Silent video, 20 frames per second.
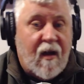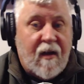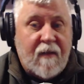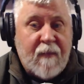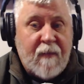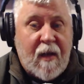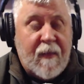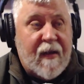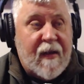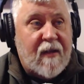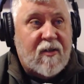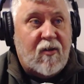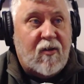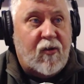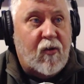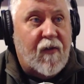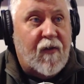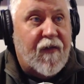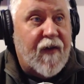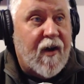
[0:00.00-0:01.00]
maybe is a
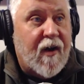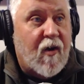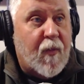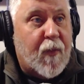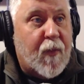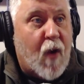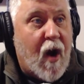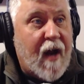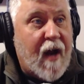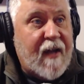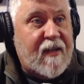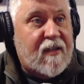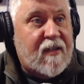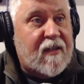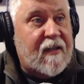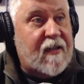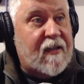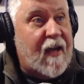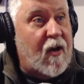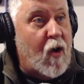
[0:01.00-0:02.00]
little fair priced
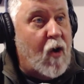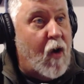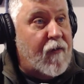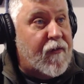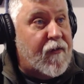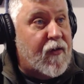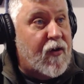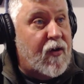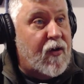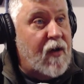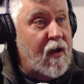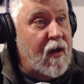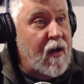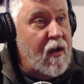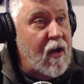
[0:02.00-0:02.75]
and can offer